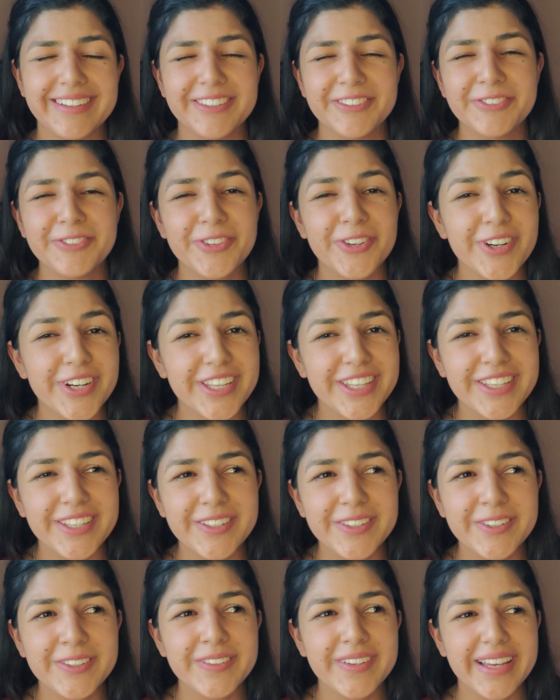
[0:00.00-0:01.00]
for
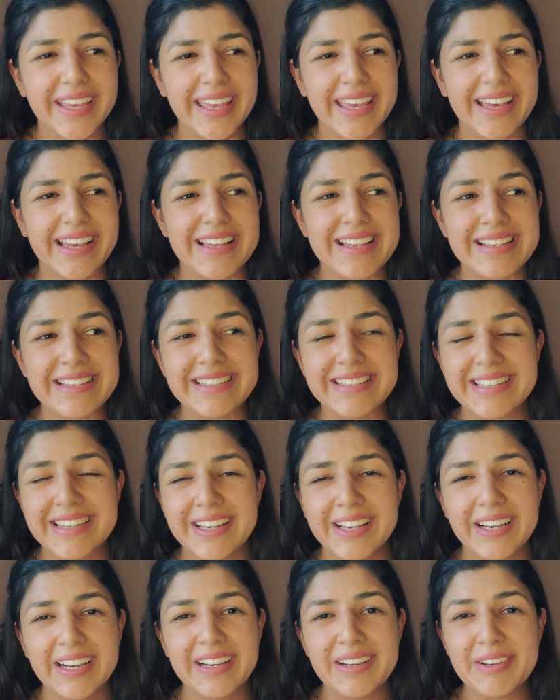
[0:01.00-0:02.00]
you, and
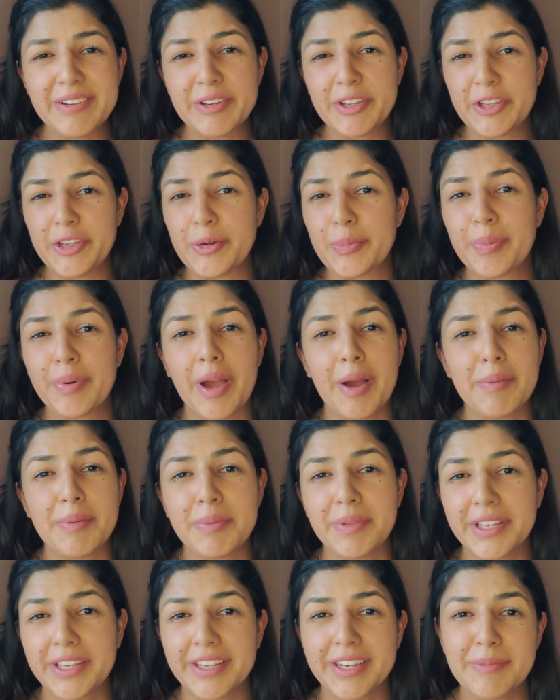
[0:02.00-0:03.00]
you're
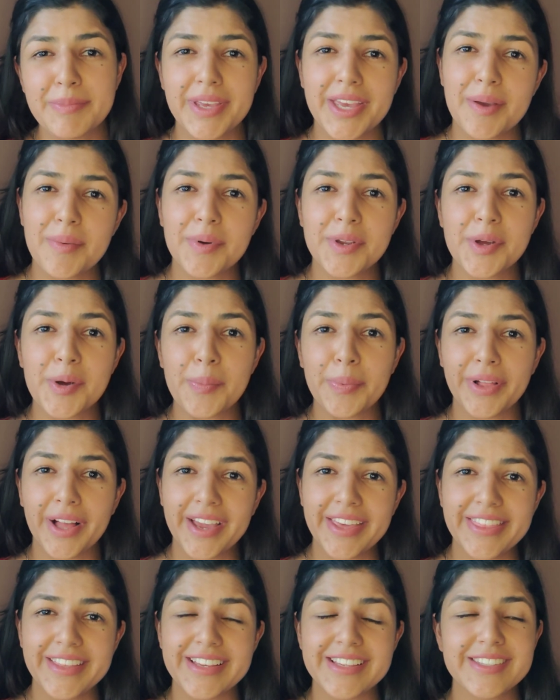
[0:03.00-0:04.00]
probably going to be able to
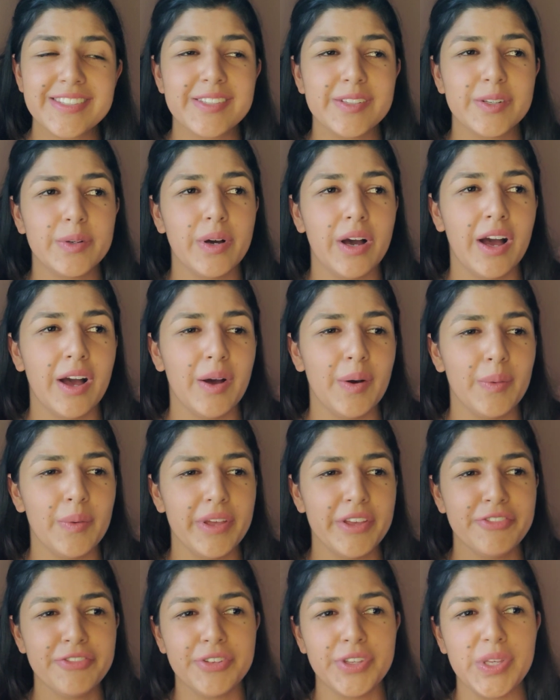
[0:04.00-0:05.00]
apply this
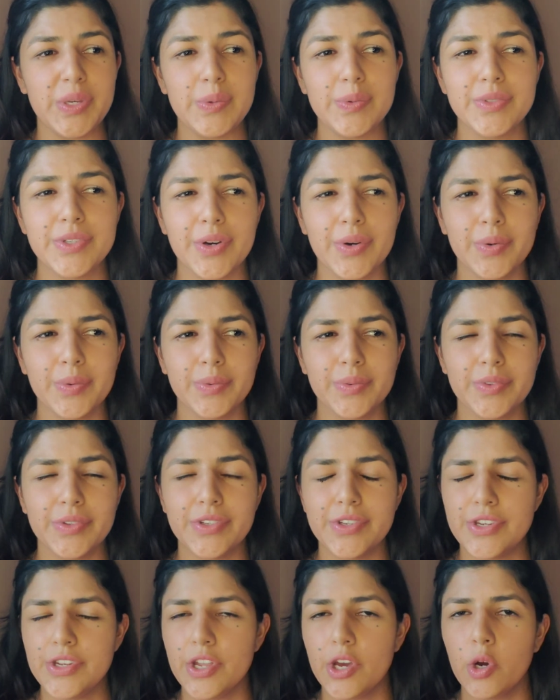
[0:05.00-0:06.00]
if you
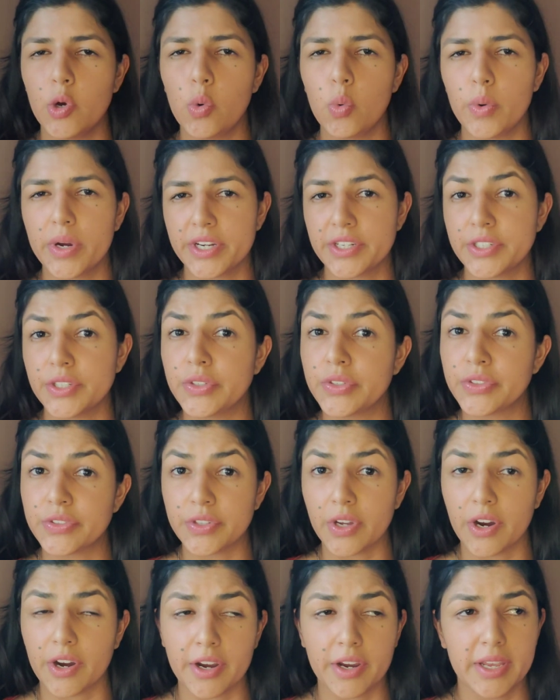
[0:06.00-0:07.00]
don't know where to
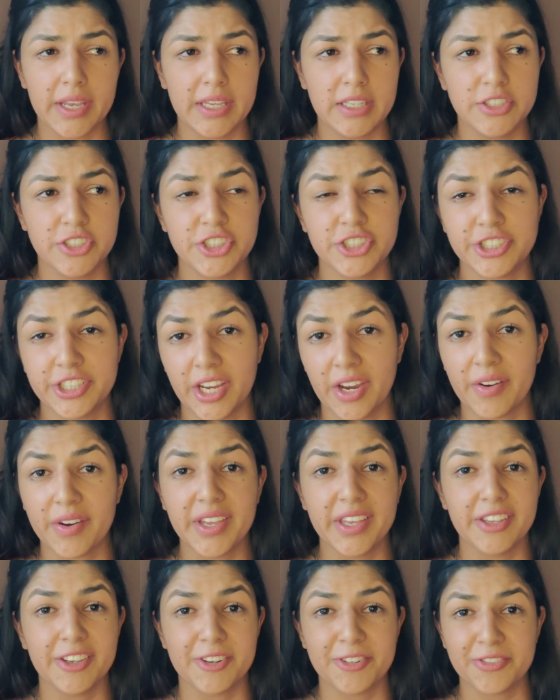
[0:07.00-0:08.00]
start in
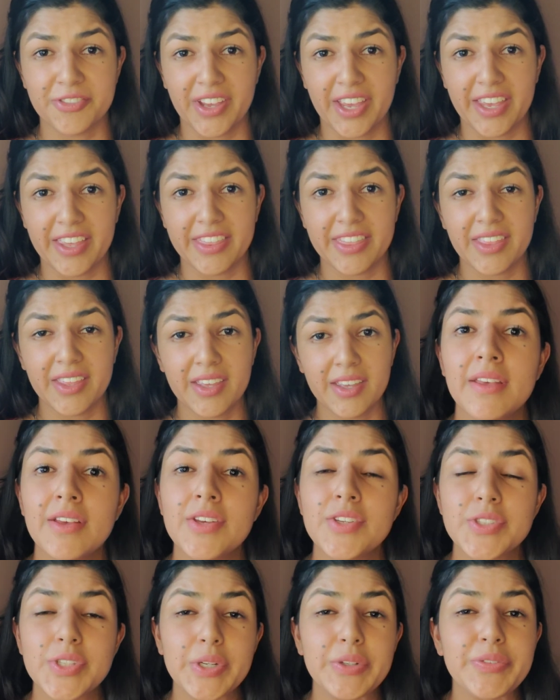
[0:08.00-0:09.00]
sharing your faith.
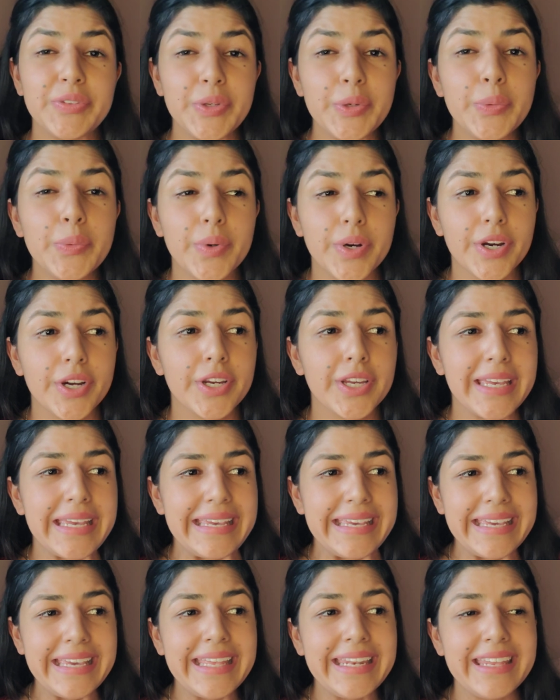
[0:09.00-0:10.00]
So if you work
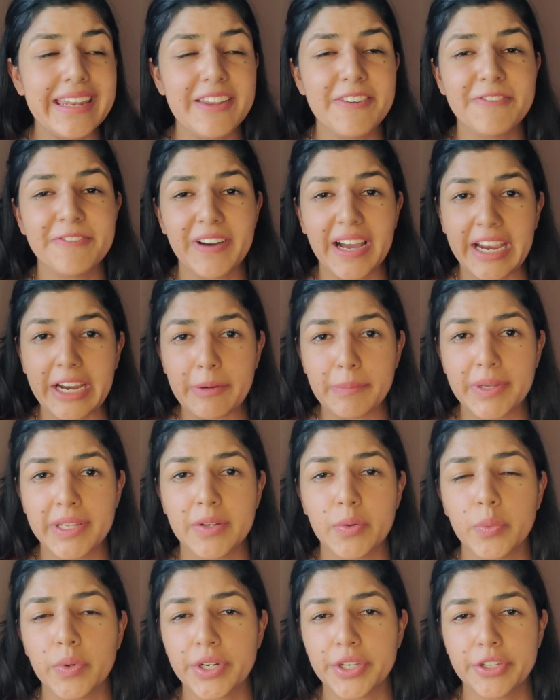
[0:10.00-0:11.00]
in an
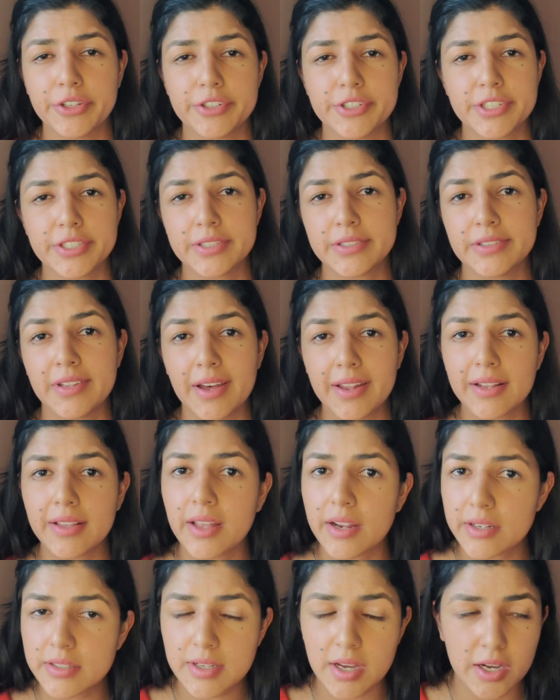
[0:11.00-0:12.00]
environment where you're just not
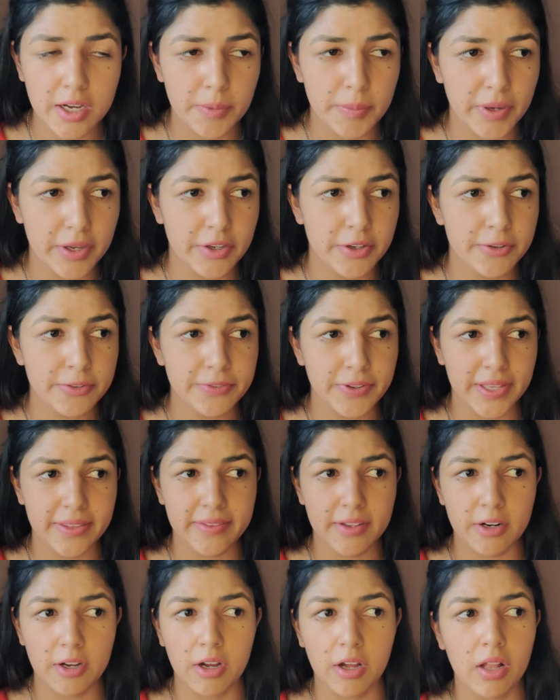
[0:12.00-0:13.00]
allowed to talk about your faith
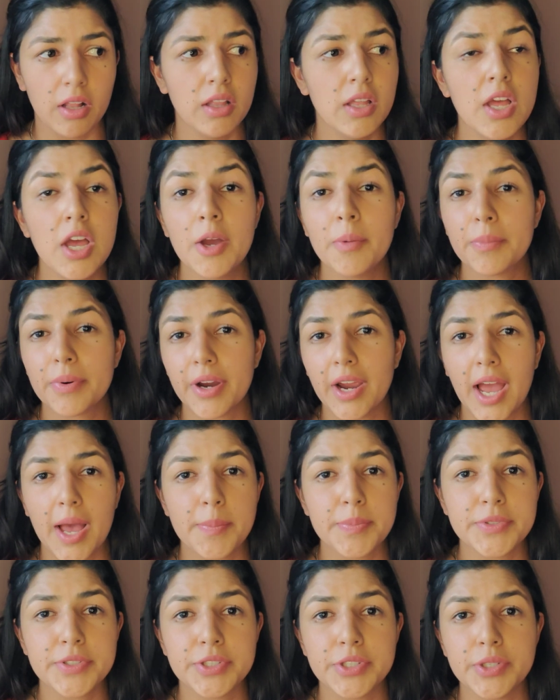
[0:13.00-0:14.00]
at all,
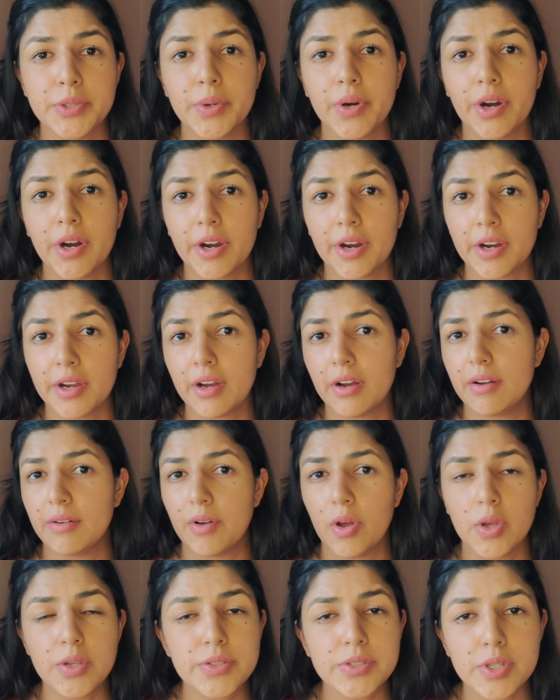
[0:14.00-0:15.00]
perhaps you are
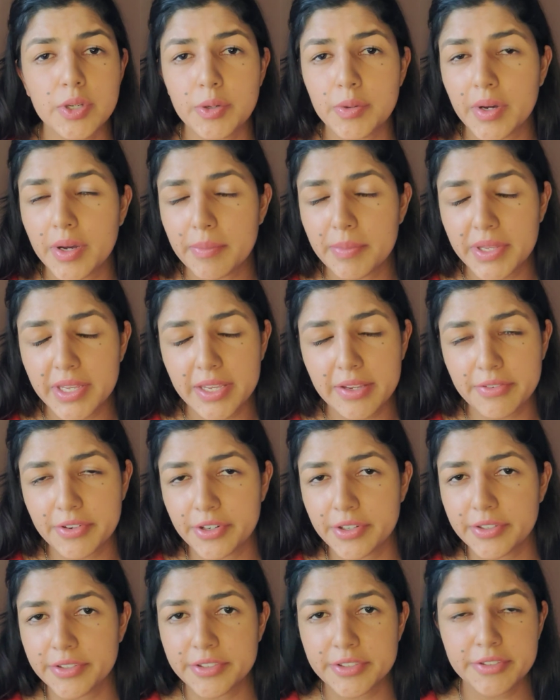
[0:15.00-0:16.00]
also a
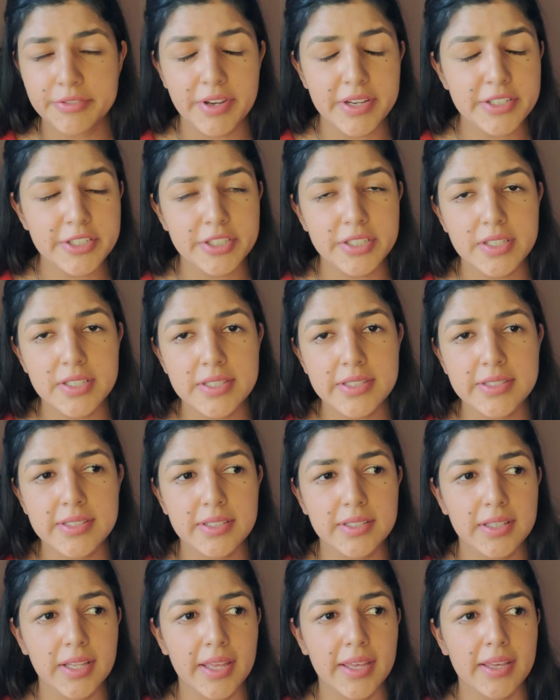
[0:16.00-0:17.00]
behavior interventionist
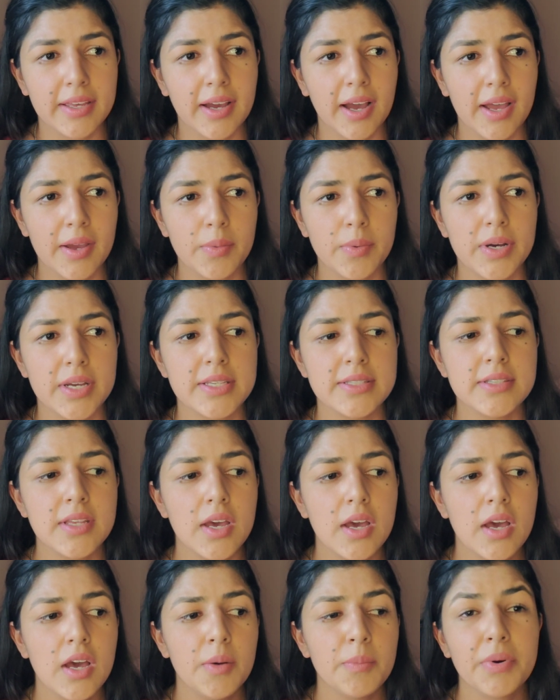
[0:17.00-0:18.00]
like I was,
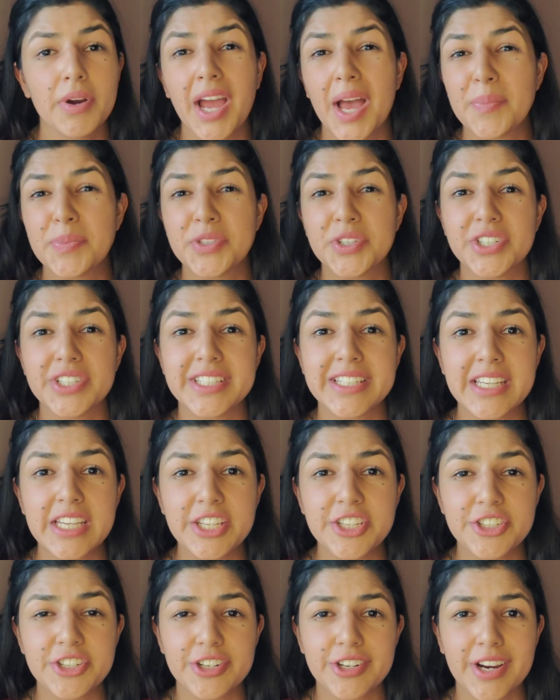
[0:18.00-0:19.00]
perhaps you're a
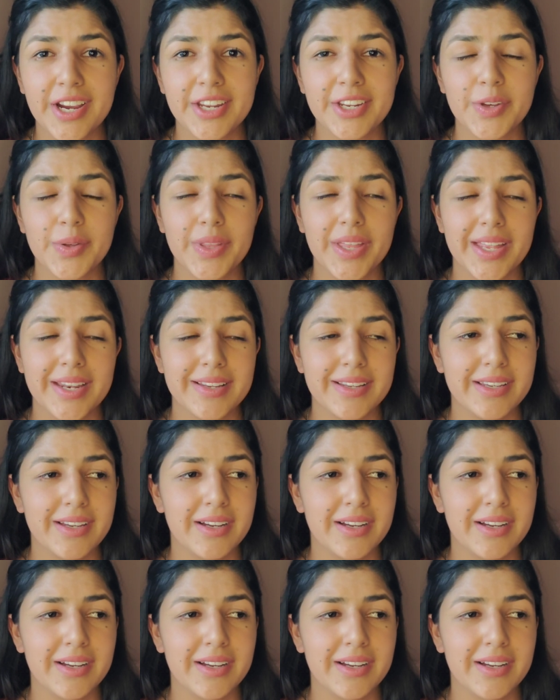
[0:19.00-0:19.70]
teacher. I know that